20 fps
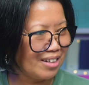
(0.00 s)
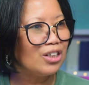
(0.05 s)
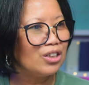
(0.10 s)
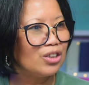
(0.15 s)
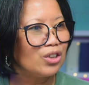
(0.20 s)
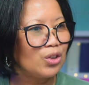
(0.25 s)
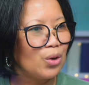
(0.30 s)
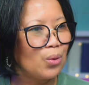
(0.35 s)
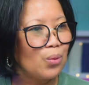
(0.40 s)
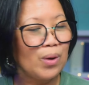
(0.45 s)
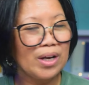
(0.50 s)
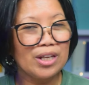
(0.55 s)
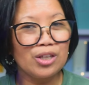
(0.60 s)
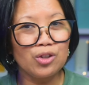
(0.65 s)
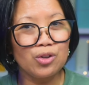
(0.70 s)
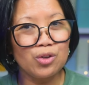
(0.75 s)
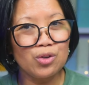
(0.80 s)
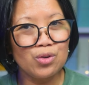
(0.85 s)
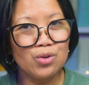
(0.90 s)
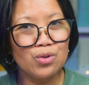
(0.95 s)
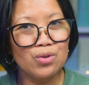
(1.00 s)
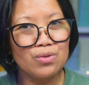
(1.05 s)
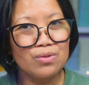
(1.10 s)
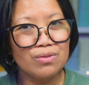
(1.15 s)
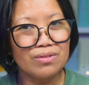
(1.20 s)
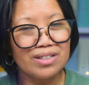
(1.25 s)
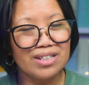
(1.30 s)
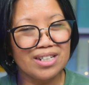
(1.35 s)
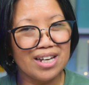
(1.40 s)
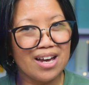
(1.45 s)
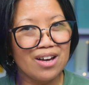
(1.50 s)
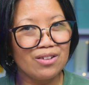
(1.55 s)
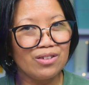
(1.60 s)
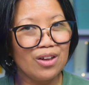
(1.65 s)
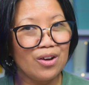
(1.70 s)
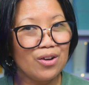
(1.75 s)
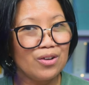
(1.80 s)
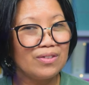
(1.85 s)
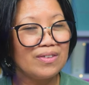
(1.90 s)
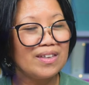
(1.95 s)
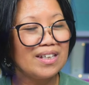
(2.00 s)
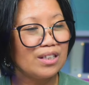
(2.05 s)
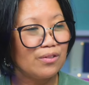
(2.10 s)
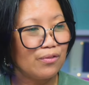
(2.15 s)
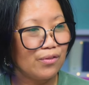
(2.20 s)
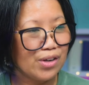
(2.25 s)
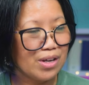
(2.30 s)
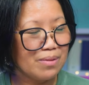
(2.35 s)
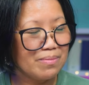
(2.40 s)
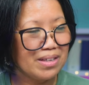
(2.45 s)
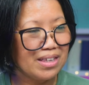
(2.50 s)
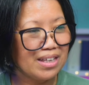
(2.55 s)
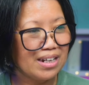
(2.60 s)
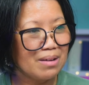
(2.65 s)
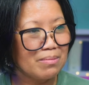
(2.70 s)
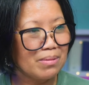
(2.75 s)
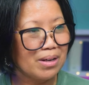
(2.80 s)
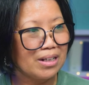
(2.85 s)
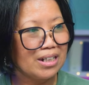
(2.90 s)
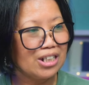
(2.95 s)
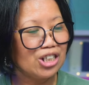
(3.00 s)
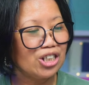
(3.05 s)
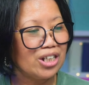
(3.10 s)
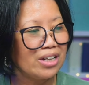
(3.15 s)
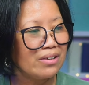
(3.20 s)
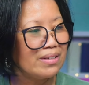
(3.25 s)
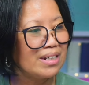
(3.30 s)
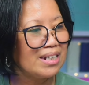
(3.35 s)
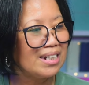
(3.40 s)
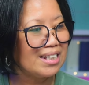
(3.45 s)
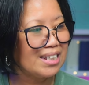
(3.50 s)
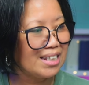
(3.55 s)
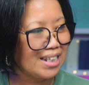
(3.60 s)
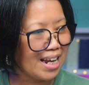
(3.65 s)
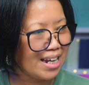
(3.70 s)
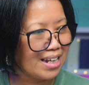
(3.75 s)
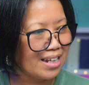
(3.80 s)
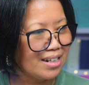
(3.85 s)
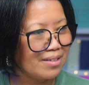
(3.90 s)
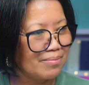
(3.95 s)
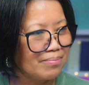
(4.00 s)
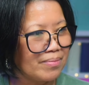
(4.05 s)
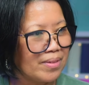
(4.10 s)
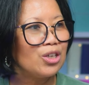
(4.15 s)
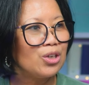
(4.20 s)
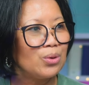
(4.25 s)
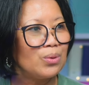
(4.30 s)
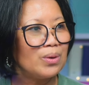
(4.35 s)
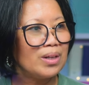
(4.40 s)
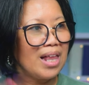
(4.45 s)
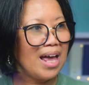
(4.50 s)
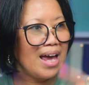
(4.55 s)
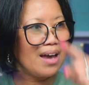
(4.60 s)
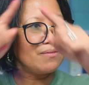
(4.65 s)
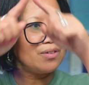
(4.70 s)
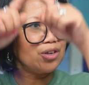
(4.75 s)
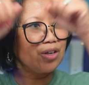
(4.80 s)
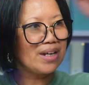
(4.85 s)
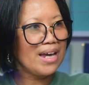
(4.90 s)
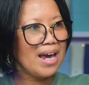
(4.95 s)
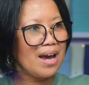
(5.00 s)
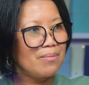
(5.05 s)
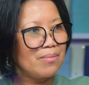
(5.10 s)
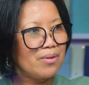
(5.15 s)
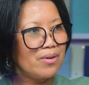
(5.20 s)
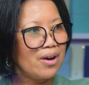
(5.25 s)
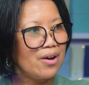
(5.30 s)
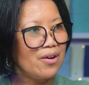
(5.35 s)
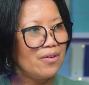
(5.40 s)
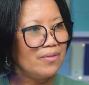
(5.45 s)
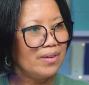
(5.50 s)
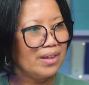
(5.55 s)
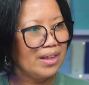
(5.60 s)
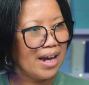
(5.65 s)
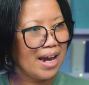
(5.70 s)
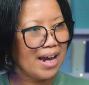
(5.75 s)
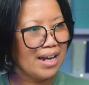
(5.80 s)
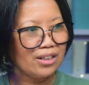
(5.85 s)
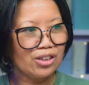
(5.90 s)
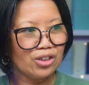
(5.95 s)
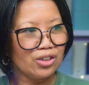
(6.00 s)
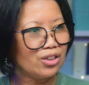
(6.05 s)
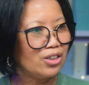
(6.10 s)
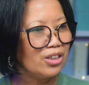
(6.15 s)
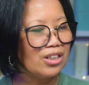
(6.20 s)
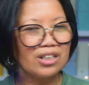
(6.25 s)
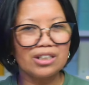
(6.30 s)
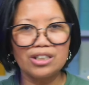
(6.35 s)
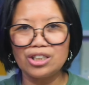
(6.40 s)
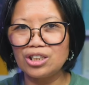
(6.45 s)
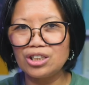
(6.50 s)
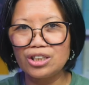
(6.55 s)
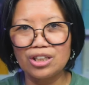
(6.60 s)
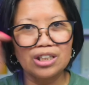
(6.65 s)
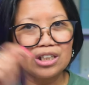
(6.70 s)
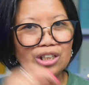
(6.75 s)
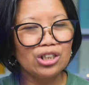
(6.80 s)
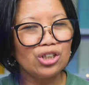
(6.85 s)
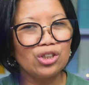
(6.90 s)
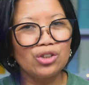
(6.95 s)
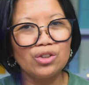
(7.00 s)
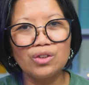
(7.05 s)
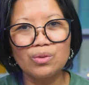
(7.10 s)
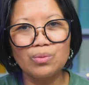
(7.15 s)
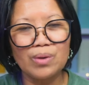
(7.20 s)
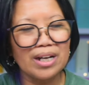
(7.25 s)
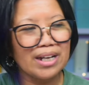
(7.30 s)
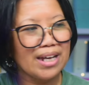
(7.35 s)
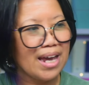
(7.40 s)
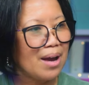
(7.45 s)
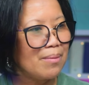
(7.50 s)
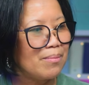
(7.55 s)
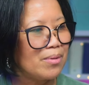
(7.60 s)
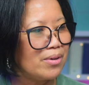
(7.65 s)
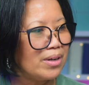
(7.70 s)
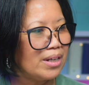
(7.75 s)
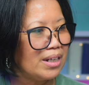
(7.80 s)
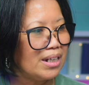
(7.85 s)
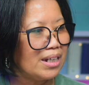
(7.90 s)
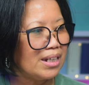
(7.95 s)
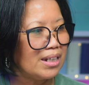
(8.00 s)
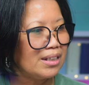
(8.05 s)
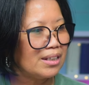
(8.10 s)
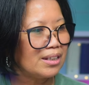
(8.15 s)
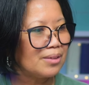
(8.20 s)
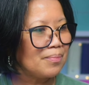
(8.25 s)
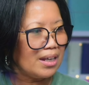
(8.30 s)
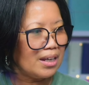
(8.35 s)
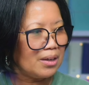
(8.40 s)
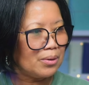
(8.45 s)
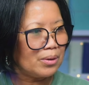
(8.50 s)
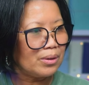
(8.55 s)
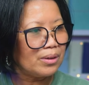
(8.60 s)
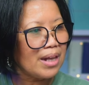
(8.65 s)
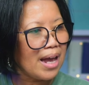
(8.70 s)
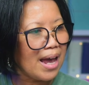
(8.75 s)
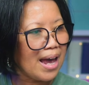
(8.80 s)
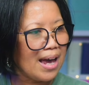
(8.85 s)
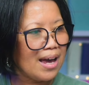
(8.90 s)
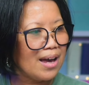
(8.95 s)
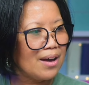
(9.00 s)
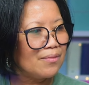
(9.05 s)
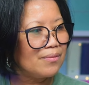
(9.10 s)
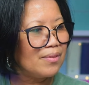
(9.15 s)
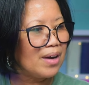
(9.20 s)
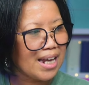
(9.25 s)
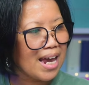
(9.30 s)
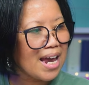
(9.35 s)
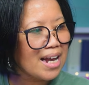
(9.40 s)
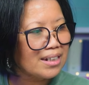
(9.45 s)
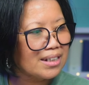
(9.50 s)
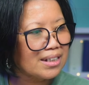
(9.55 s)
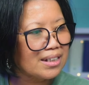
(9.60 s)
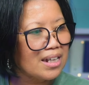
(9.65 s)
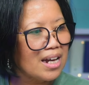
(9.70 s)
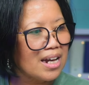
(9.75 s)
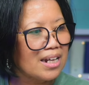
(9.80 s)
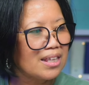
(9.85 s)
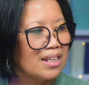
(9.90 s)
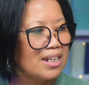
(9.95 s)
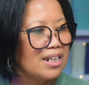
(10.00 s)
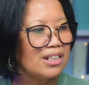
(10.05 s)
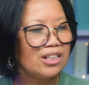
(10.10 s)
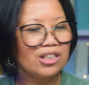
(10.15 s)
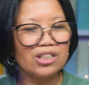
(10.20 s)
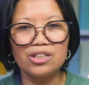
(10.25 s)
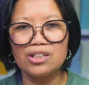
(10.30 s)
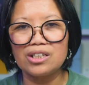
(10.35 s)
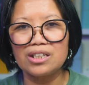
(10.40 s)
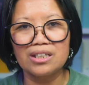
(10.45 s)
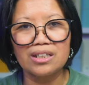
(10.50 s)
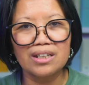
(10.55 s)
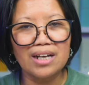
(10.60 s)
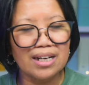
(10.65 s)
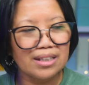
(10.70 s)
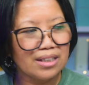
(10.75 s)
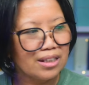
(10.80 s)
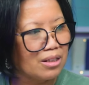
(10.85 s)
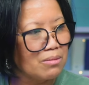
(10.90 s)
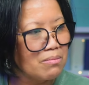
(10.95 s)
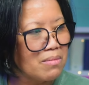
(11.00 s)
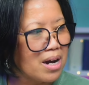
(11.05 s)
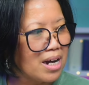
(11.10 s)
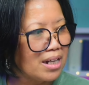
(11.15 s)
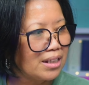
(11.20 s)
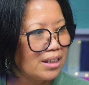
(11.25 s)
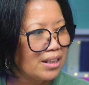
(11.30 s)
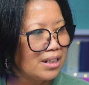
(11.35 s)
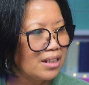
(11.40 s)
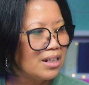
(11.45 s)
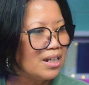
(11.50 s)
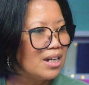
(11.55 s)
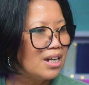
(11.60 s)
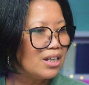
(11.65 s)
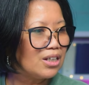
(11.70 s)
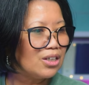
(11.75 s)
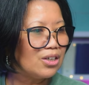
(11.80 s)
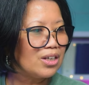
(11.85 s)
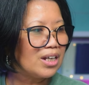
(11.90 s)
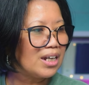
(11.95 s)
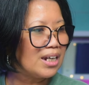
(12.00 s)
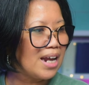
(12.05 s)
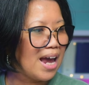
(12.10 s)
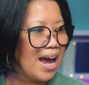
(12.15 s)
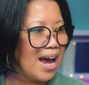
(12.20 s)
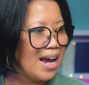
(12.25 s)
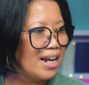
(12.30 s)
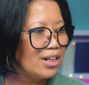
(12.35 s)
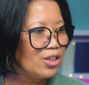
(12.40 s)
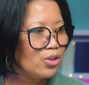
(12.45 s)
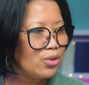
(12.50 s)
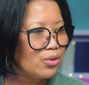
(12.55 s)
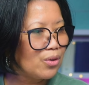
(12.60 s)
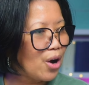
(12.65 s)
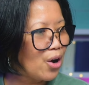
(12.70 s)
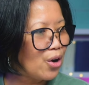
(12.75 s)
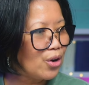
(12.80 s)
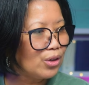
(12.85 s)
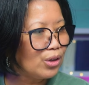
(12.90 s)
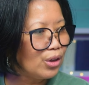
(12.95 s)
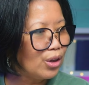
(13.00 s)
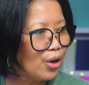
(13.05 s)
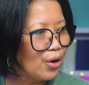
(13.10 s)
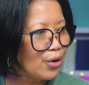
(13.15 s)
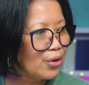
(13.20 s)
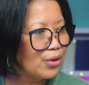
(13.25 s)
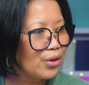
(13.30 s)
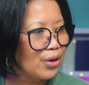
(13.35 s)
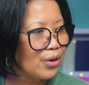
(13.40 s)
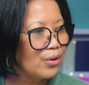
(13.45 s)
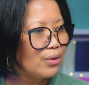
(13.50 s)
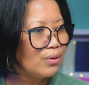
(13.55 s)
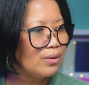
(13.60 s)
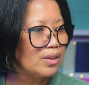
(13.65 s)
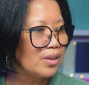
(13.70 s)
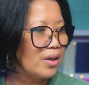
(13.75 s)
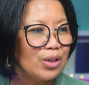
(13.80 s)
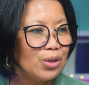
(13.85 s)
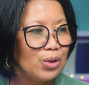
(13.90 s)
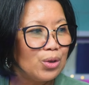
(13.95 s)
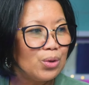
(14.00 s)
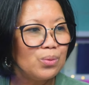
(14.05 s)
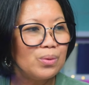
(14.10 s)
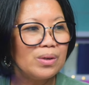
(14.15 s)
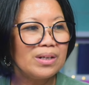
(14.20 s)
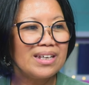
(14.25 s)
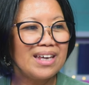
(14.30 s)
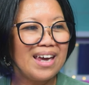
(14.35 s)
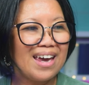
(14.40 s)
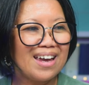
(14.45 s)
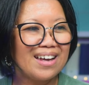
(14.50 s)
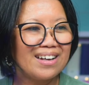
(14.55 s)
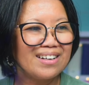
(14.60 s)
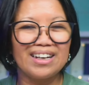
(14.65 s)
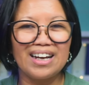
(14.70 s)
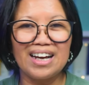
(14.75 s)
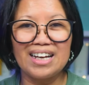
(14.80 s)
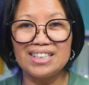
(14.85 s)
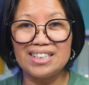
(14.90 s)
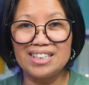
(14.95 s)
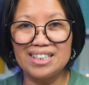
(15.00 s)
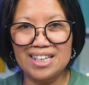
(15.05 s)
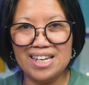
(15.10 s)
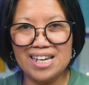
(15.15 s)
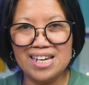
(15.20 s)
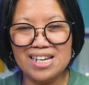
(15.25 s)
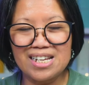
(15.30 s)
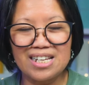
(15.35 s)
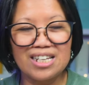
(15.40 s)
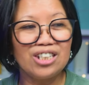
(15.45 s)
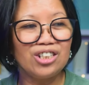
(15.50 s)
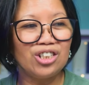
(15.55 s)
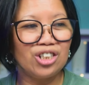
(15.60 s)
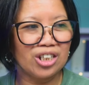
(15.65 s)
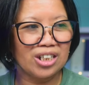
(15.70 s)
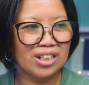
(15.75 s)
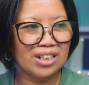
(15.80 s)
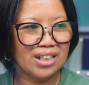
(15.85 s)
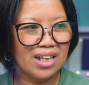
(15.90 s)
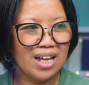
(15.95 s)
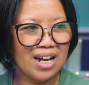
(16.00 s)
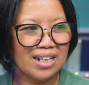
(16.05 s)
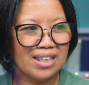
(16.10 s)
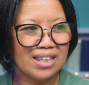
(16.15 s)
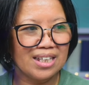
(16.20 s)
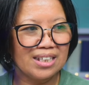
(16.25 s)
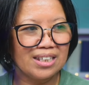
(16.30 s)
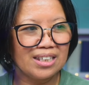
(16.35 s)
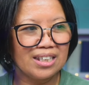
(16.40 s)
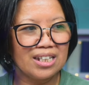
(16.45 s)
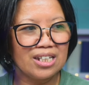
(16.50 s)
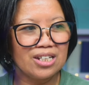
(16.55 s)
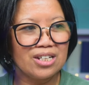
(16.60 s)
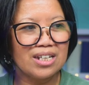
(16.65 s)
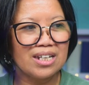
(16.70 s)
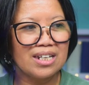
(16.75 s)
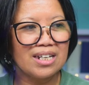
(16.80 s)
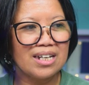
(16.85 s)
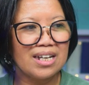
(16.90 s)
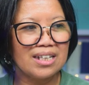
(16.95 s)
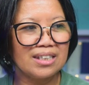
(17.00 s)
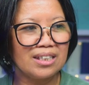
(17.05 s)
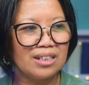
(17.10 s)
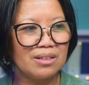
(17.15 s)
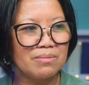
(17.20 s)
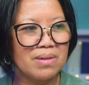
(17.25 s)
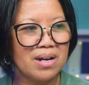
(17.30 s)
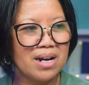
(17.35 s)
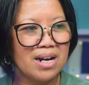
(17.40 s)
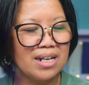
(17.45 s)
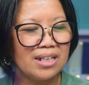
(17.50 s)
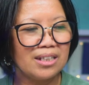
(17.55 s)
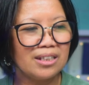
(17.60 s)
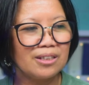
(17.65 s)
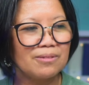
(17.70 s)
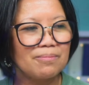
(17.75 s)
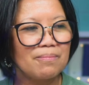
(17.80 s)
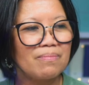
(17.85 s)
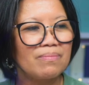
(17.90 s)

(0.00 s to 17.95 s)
So when you download this freebie that I'm going to share in a second, you will have your camera overlay. So you just got to choose what camera it is. It'll have text like this. You can customize it. You can add your own logos. You will get a scene just like this that you can customize.